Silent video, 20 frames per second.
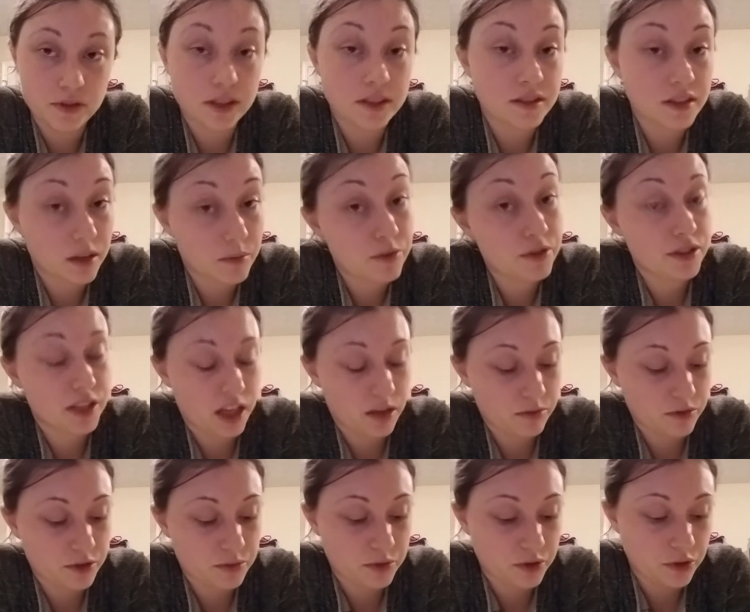a separate
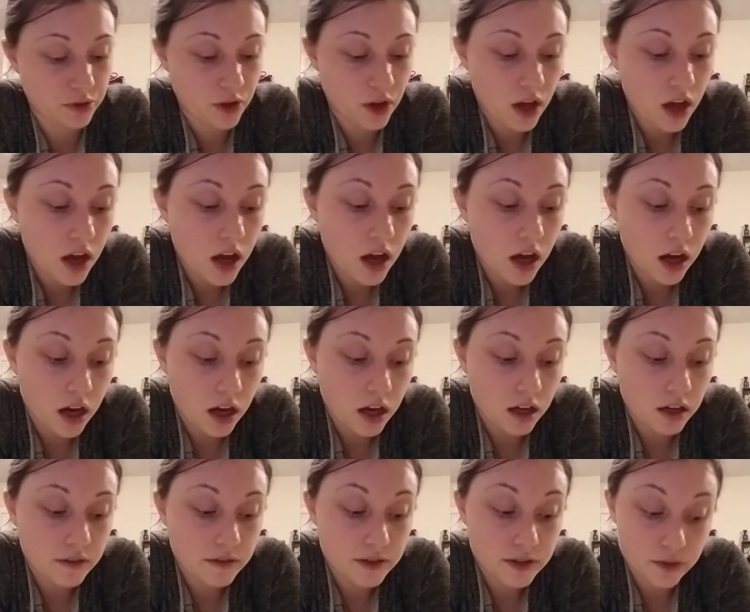tablespoon
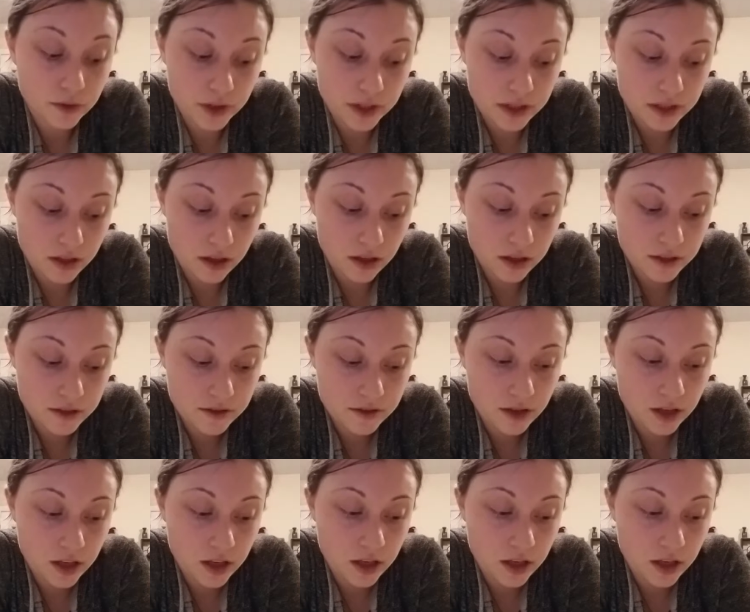of soy sauce,